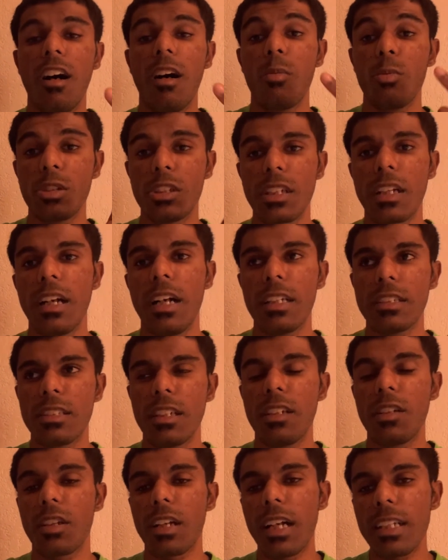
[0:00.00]
Which you
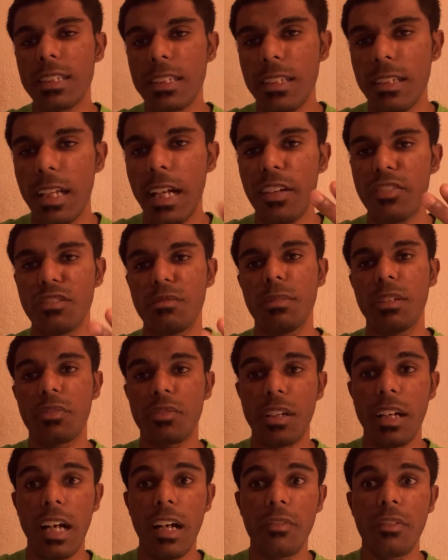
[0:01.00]
guys can laugh at me
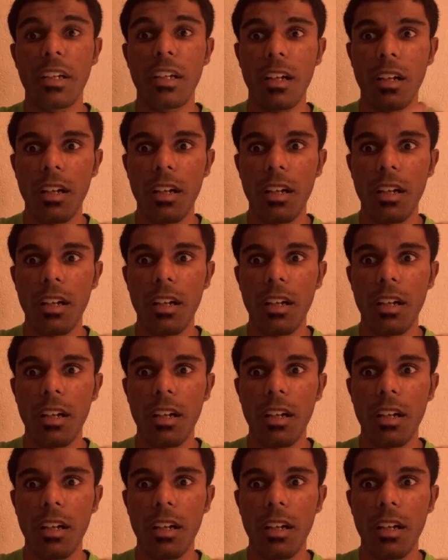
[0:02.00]
for having a